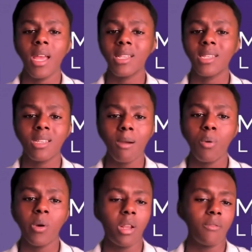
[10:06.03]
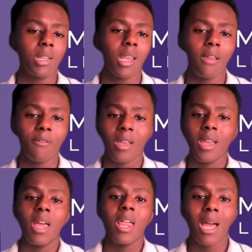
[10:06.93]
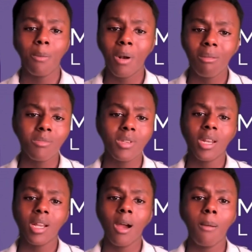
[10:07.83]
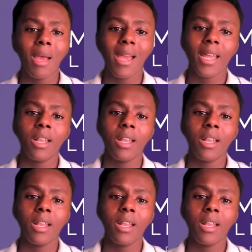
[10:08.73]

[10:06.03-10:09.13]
At some point of your life, that problem's going to come back